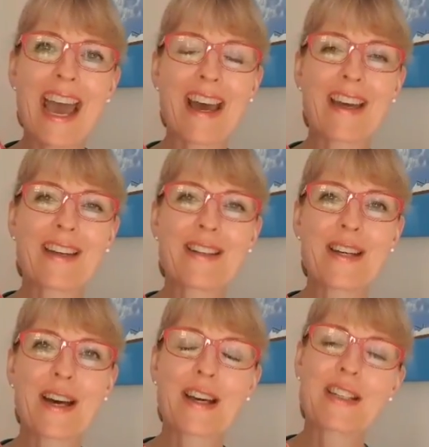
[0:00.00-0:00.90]
and
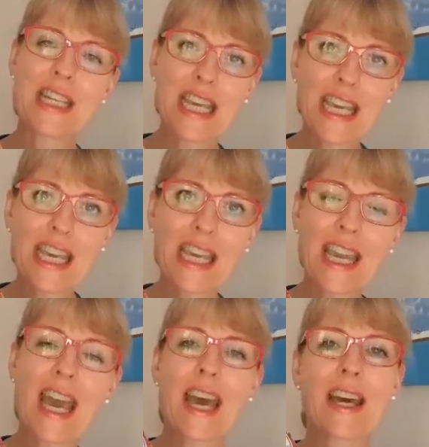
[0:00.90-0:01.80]

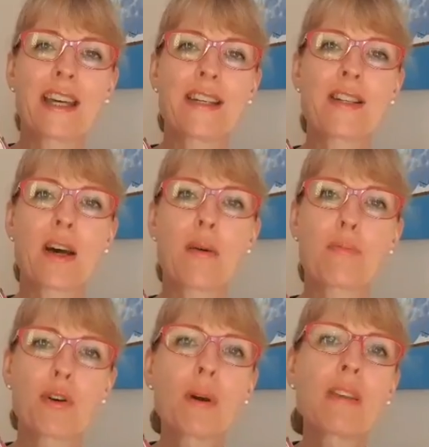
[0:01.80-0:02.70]
tea and
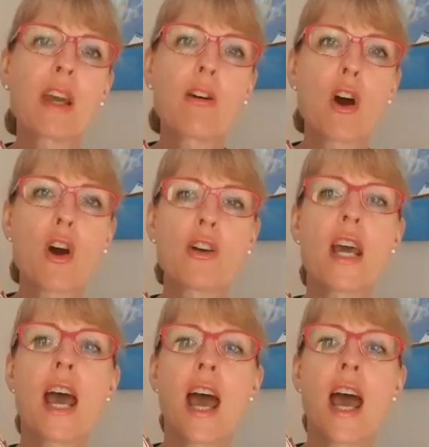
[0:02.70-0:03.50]
brewing their own.